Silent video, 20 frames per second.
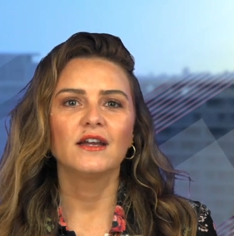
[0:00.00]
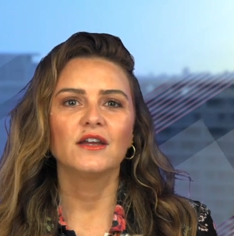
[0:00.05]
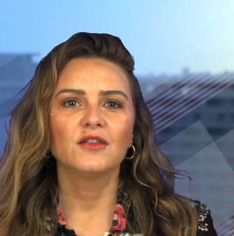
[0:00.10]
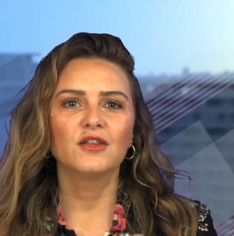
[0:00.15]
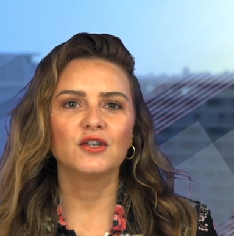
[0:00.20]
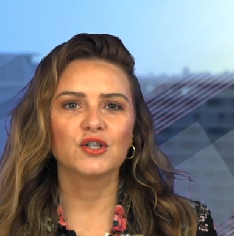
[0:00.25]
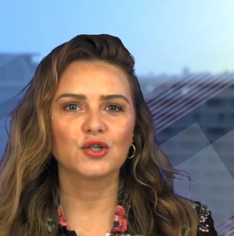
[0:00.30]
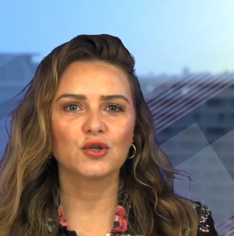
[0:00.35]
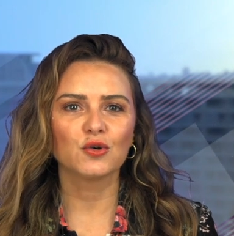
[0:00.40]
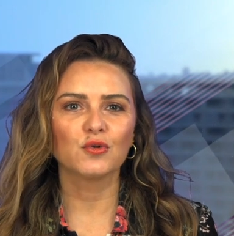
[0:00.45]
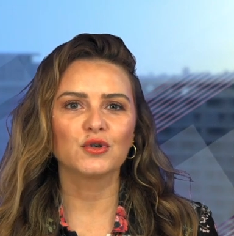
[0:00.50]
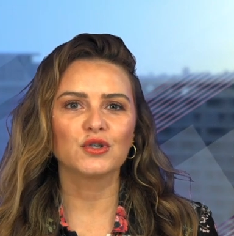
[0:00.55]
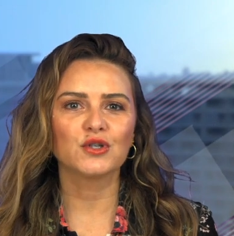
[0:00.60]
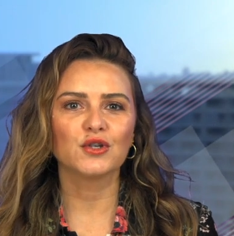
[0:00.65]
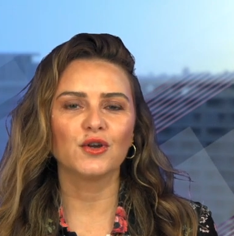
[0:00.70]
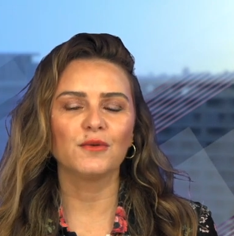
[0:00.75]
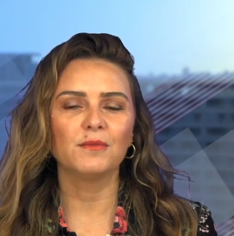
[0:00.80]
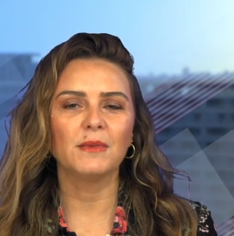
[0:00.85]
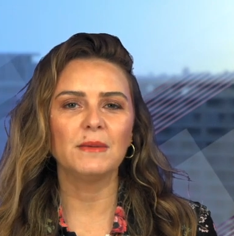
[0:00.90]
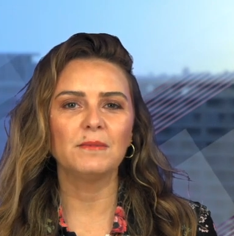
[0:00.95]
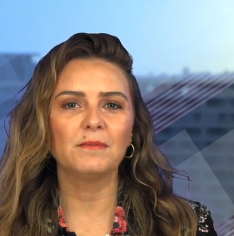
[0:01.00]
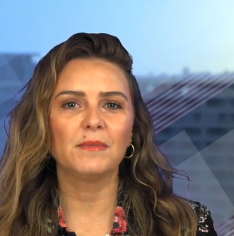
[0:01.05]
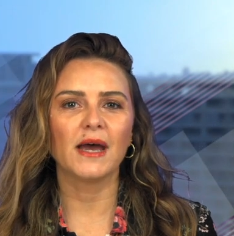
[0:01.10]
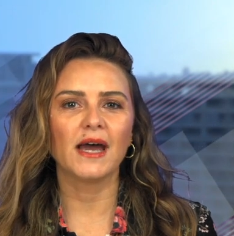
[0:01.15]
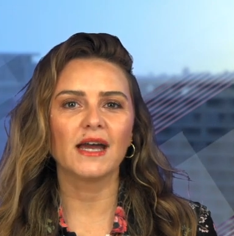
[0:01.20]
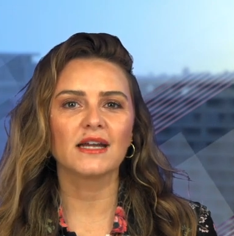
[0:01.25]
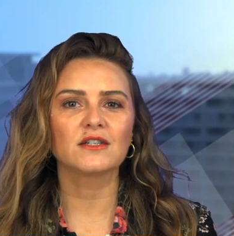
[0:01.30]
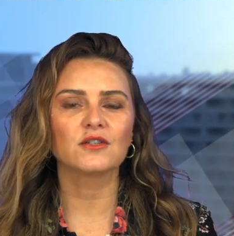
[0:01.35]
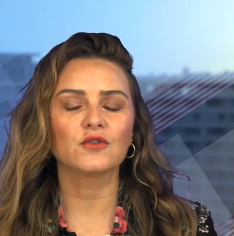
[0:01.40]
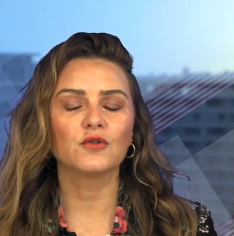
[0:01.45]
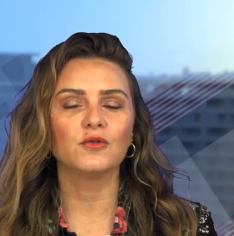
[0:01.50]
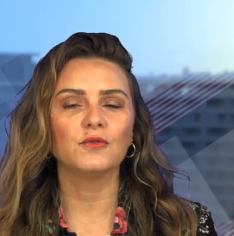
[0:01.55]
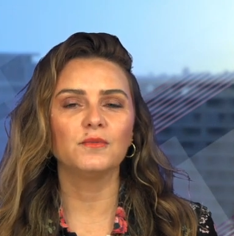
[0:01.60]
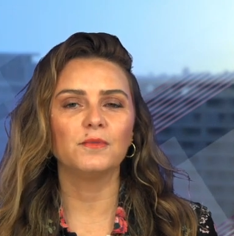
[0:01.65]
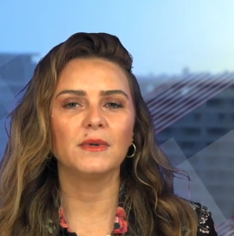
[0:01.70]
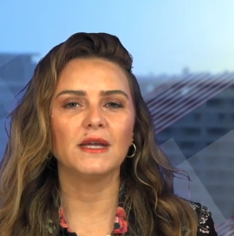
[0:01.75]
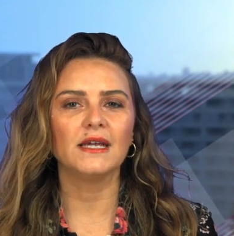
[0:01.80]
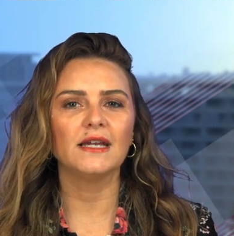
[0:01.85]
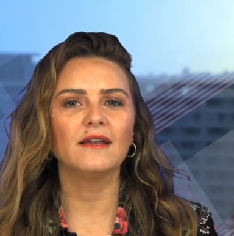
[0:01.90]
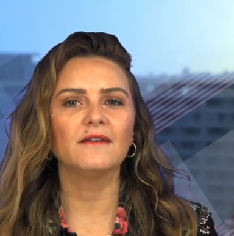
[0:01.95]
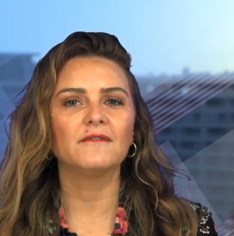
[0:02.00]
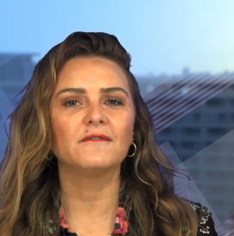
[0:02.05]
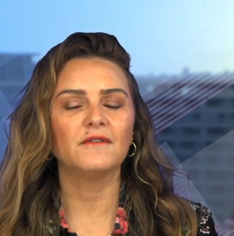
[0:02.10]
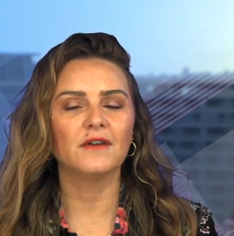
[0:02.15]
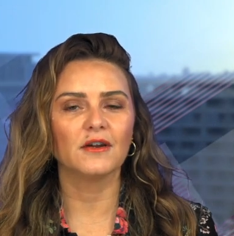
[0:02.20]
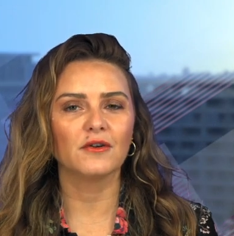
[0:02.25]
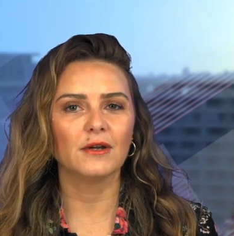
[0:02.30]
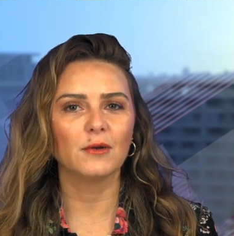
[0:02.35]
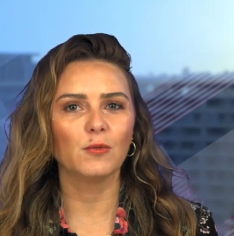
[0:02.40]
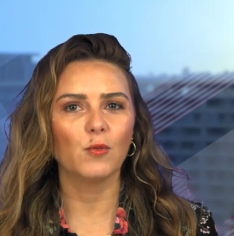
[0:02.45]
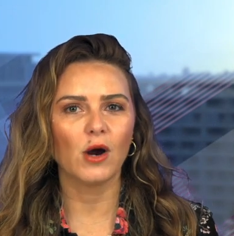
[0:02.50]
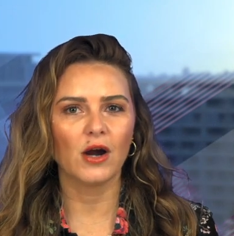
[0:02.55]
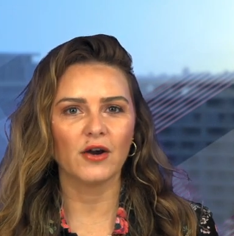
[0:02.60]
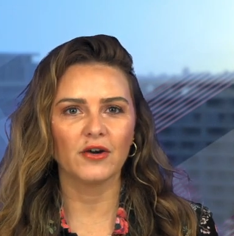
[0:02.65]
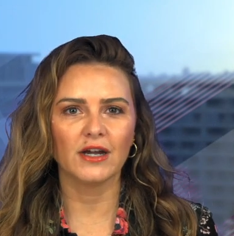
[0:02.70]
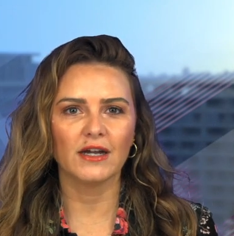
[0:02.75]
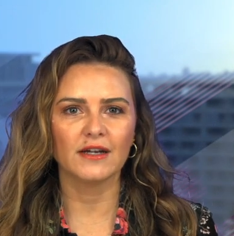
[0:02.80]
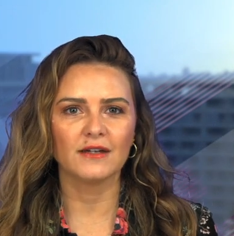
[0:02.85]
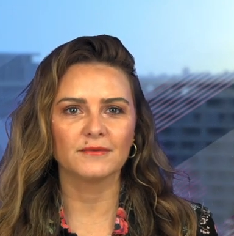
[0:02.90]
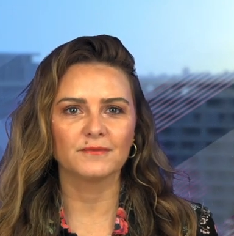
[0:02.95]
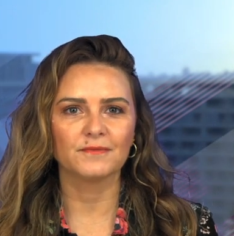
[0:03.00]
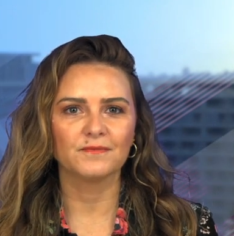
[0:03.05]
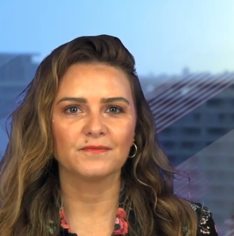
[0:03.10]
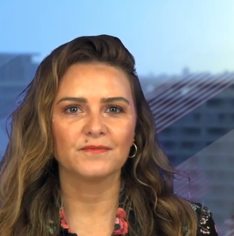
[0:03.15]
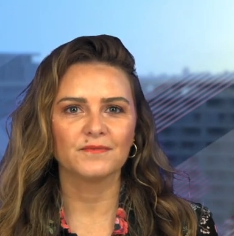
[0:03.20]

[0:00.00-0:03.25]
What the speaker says: the short-term impact could be very worrying.